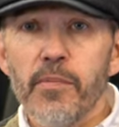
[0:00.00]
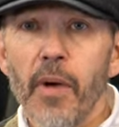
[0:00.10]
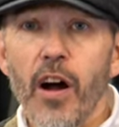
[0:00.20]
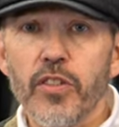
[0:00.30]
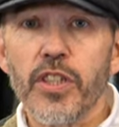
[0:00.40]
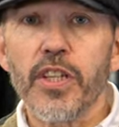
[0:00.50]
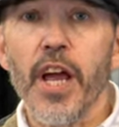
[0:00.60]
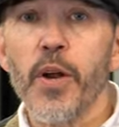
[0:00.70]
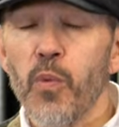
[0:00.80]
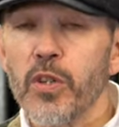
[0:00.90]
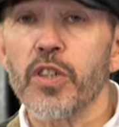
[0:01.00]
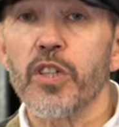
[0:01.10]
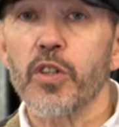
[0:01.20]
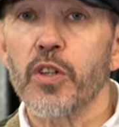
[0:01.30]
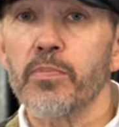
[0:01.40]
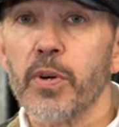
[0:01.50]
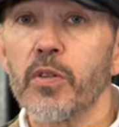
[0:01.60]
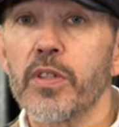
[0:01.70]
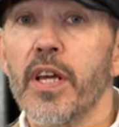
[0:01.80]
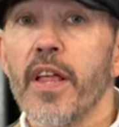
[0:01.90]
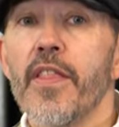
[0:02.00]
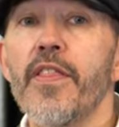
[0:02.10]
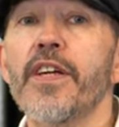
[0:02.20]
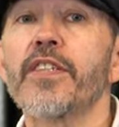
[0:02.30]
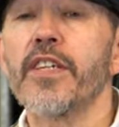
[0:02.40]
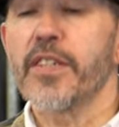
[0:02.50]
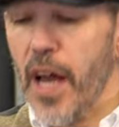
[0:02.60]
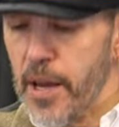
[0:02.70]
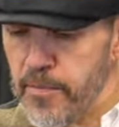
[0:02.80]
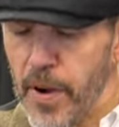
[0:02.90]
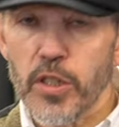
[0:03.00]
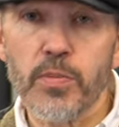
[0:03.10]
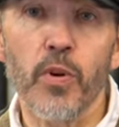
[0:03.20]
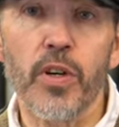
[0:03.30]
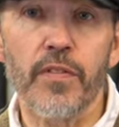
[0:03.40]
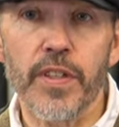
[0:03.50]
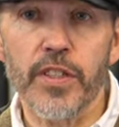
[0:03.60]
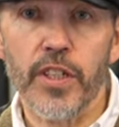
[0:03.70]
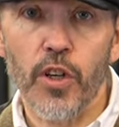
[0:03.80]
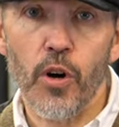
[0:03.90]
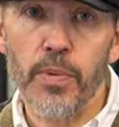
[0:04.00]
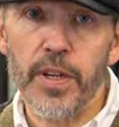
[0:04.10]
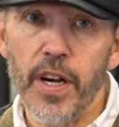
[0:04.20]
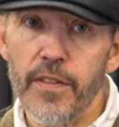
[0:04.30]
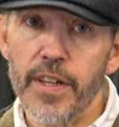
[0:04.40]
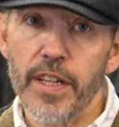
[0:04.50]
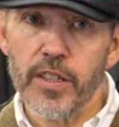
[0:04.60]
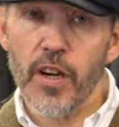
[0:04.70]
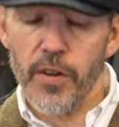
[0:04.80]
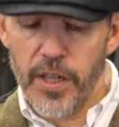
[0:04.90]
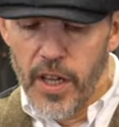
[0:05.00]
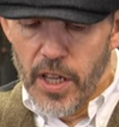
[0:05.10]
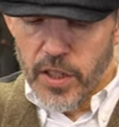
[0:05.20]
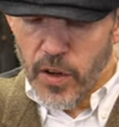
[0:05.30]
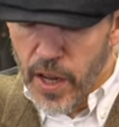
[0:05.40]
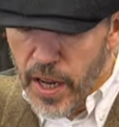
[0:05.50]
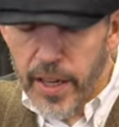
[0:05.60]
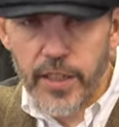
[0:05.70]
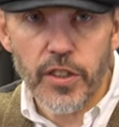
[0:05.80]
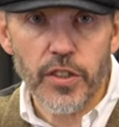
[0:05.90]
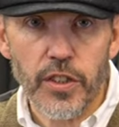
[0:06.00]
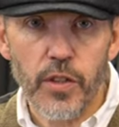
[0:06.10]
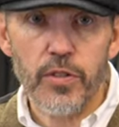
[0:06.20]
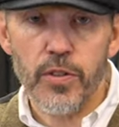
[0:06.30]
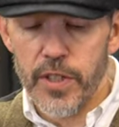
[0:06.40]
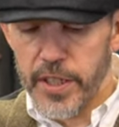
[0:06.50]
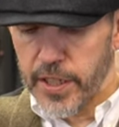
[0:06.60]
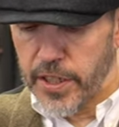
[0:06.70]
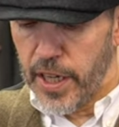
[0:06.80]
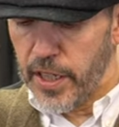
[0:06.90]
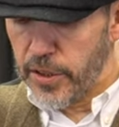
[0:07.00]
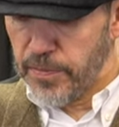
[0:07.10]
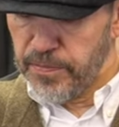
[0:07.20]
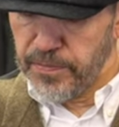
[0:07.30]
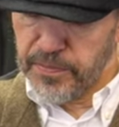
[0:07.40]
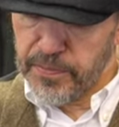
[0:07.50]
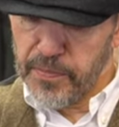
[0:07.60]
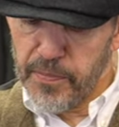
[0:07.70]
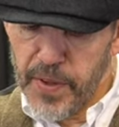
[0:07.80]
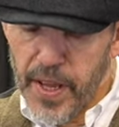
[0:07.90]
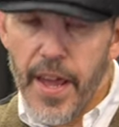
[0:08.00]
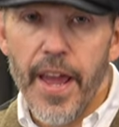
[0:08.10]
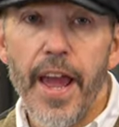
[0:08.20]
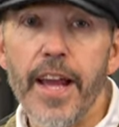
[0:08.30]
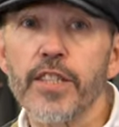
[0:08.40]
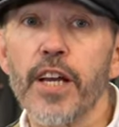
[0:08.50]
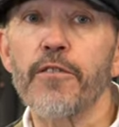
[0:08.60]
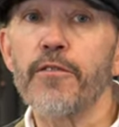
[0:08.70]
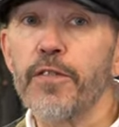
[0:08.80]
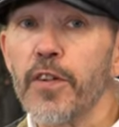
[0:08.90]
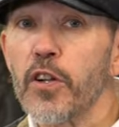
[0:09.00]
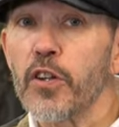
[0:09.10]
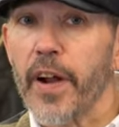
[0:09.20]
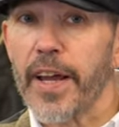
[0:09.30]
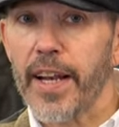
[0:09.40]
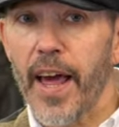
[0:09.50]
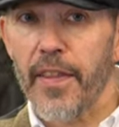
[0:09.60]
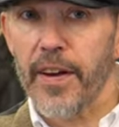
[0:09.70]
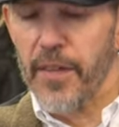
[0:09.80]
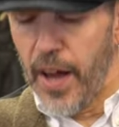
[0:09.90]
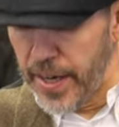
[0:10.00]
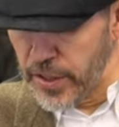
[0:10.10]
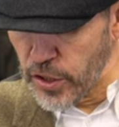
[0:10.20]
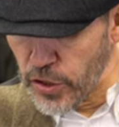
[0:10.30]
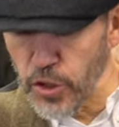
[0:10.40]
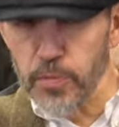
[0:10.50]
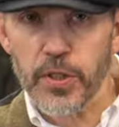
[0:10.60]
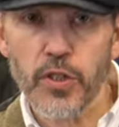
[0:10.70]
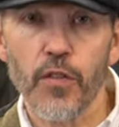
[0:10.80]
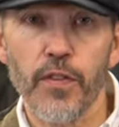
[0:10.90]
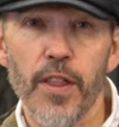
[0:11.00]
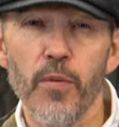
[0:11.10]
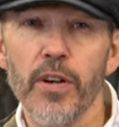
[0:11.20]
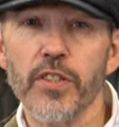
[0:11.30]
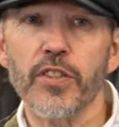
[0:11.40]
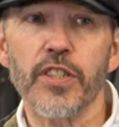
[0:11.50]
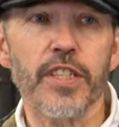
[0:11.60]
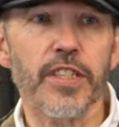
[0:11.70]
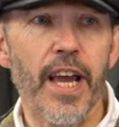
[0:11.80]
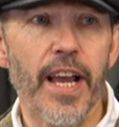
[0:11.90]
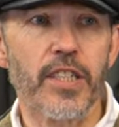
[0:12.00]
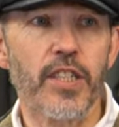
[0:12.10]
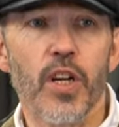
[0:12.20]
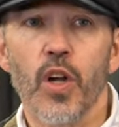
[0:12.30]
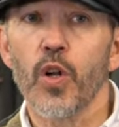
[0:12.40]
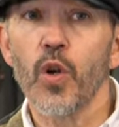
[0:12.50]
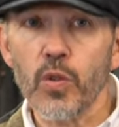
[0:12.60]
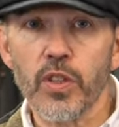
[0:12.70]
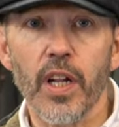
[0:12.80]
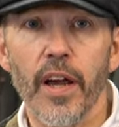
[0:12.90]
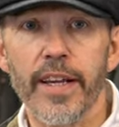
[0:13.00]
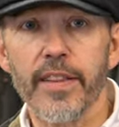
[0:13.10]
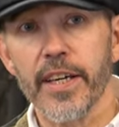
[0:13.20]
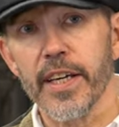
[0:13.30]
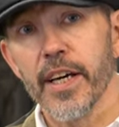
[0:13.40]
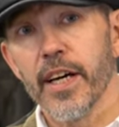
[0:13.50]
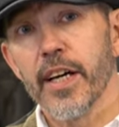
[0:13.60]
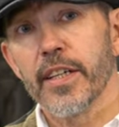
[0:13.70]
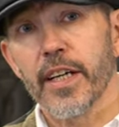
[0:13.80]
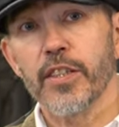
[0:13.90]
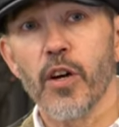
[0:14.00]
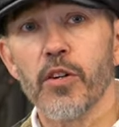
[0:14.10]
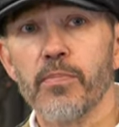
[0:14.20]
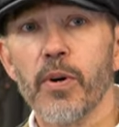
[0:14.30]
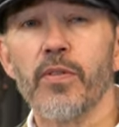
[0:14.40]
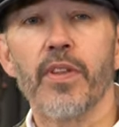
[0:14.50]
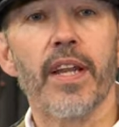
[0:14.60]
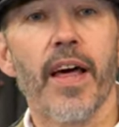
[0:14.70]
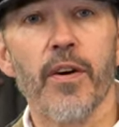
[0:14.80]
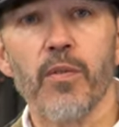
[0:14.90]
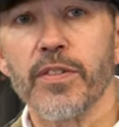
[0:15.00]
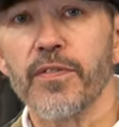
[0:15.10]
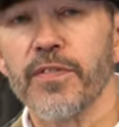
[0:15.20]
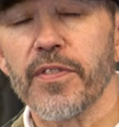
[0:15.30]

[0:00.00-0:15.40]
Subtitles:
the margin, it wasn't as good a boot. This is a much more convincing copy of the Daytona. So let's just go through the details. It's a full grain leather, and it's a super soft leather. Whereas the TCX looked like the Daytona boot, the leather was